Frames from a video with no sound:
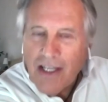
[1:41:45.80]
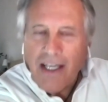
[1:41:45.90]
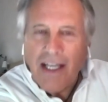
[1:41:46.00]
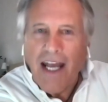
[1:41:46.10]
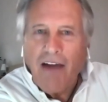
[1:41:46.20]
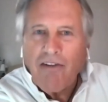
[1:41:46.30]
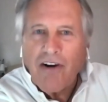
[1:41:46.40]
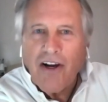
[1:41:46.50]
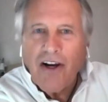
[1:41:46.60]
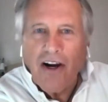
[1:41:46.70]
in
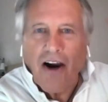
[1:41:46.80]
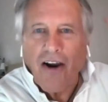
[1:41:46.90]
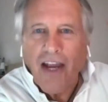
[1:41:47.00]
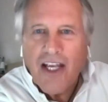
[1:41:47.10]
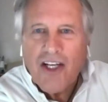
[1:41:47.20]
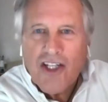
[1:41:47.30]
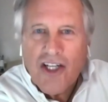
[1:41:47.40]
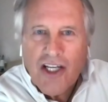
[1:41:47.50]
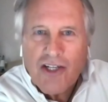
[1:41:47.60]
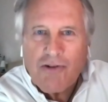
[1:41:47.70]
Africa, our Asian
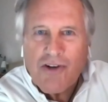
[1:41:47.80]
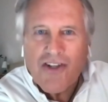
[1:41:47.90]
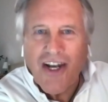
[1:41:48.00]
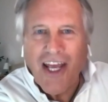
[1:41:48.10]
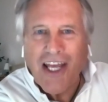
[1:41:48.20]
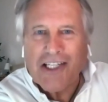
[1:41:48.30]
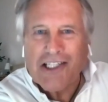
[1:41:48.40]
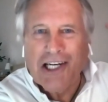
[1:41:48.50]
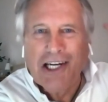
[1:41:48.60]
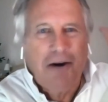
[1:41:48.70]
histories in
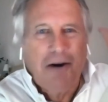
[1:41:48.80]
Asia,